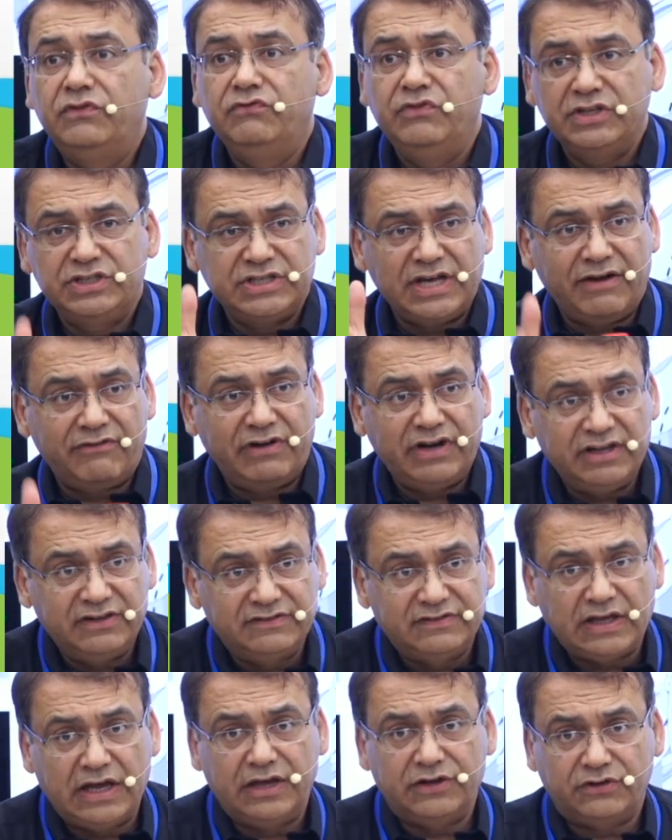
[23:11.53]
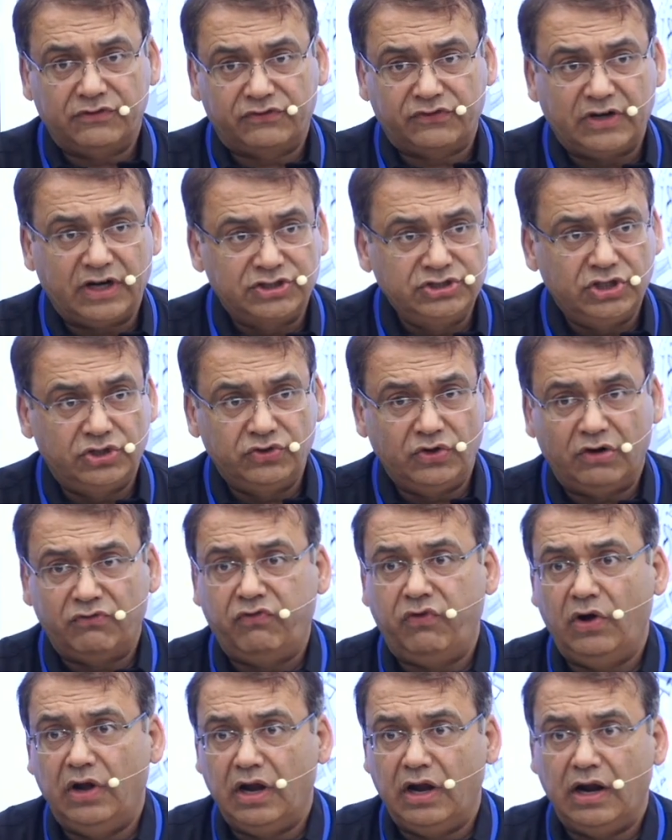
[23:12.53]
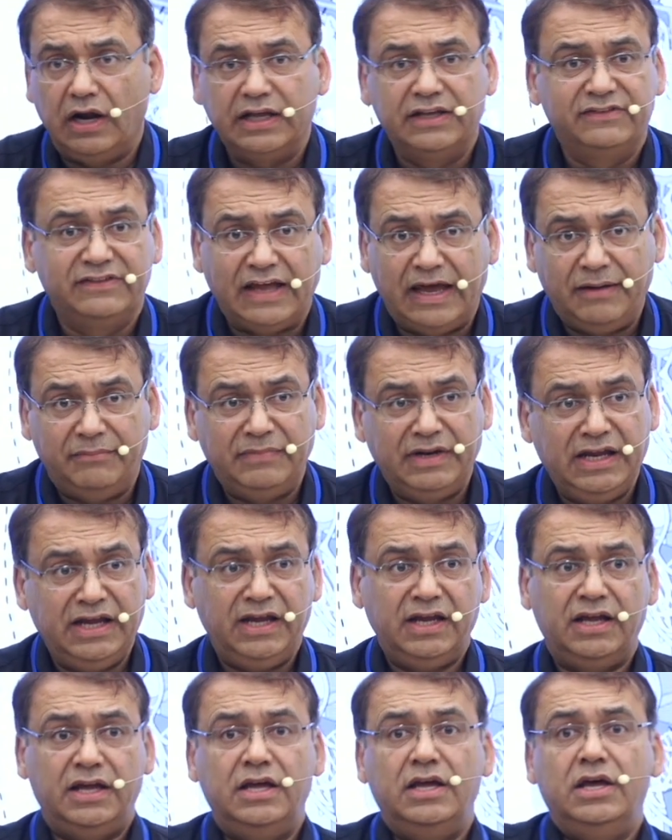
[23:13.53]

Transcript: whichever structure you're examining,